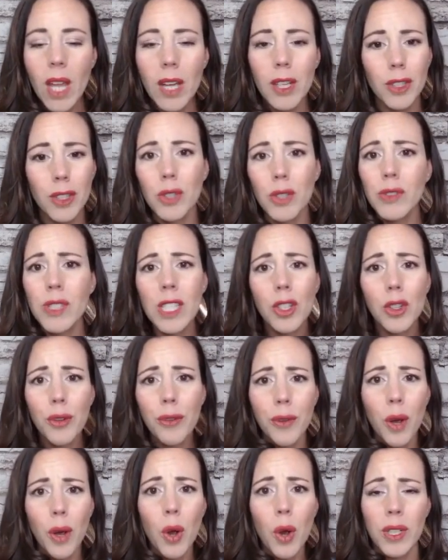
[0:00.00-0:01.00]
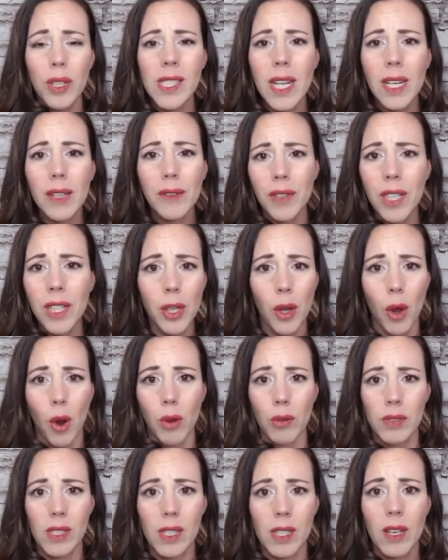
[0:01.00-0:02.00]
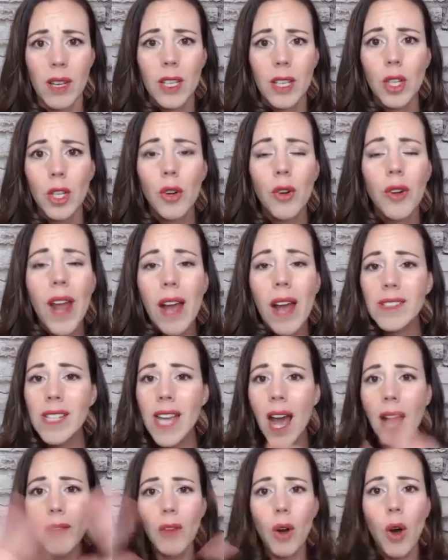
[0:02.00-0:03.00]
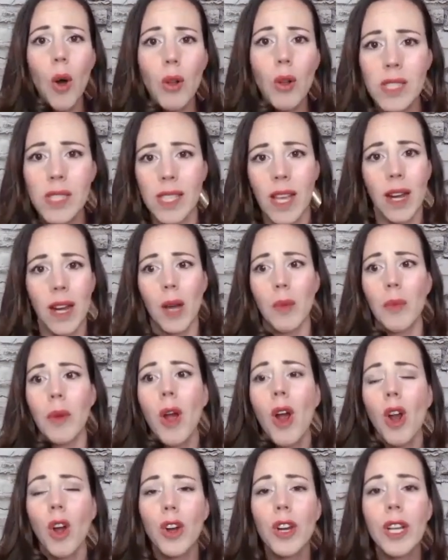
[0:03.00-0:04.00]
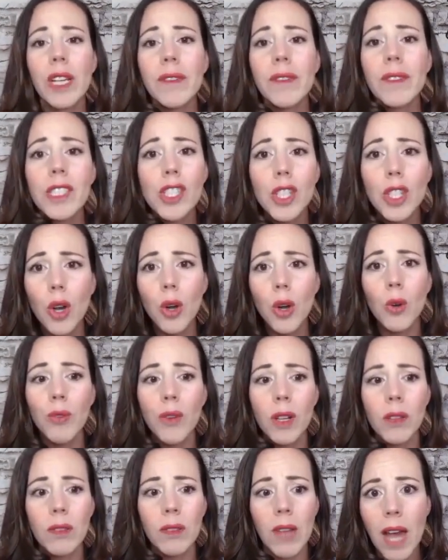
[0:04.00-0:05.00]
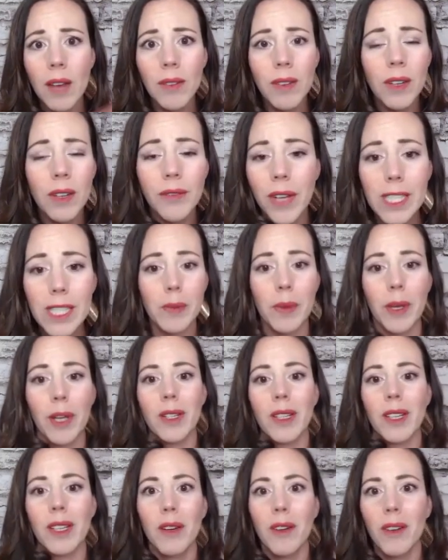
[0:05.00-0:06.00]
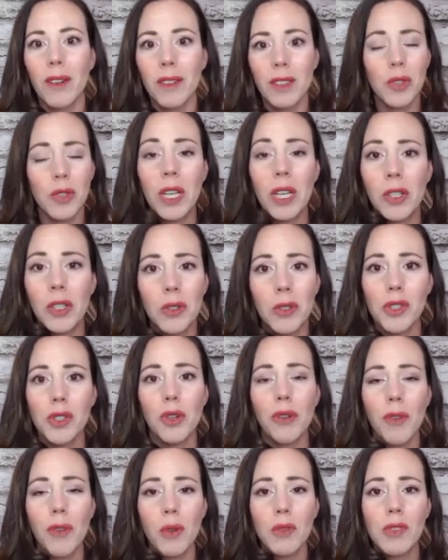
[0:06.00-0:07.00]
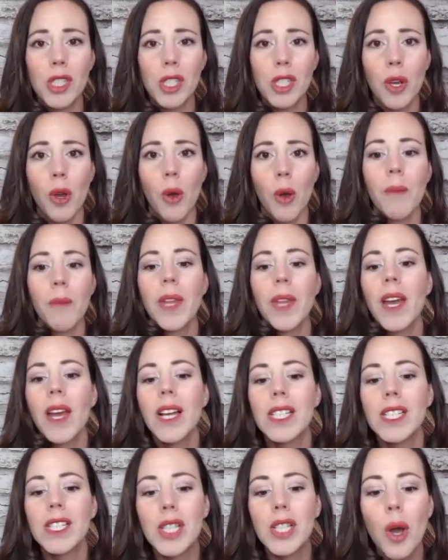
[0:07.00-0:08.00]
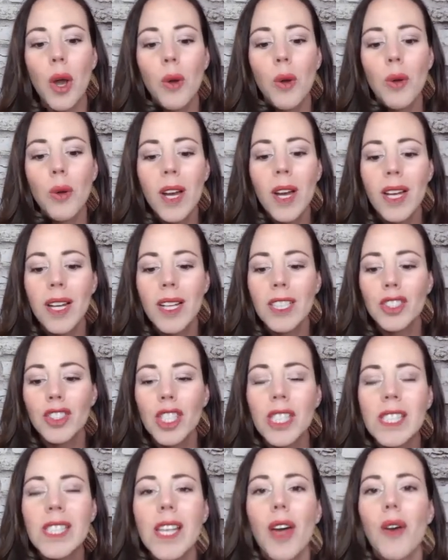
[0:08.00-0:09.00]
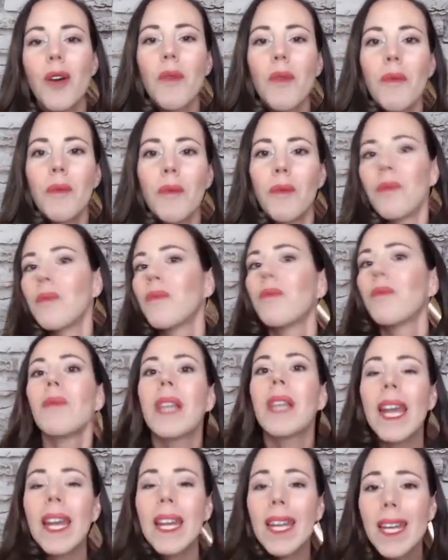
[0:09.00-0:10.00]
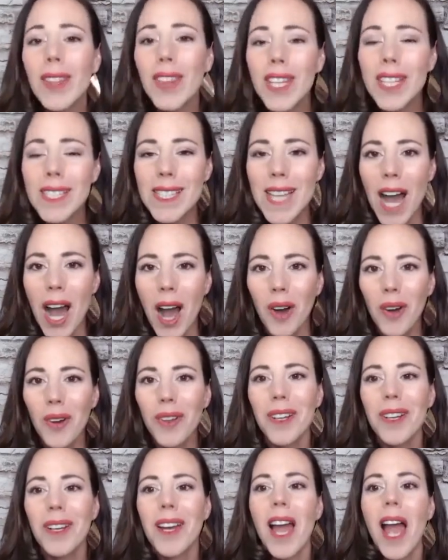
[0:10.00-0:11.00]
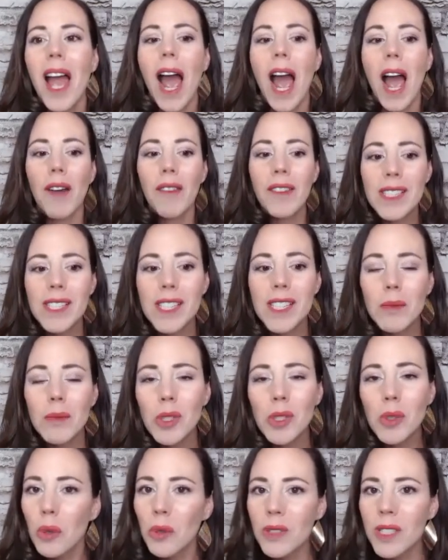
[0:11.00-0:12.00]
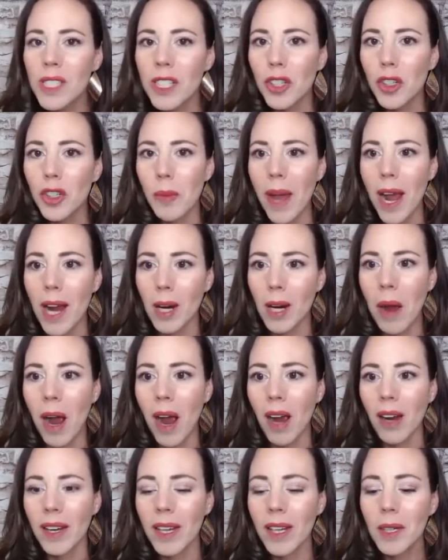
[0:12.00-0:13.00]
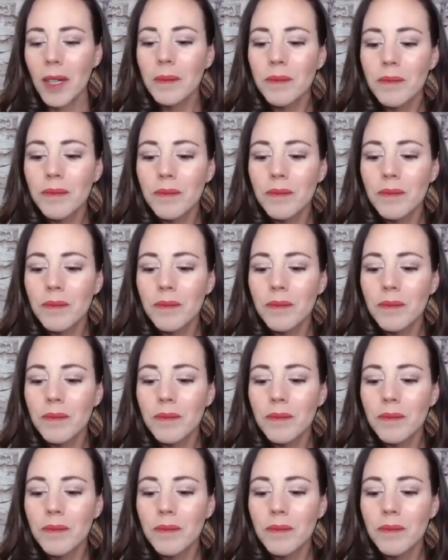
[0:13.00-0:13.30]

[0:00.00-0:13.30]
Using your phone to take videos. You don't have to have a whole setup, or even to go live on Facebook. You can use your phone too. So just planning things out, having some tools in your back pocket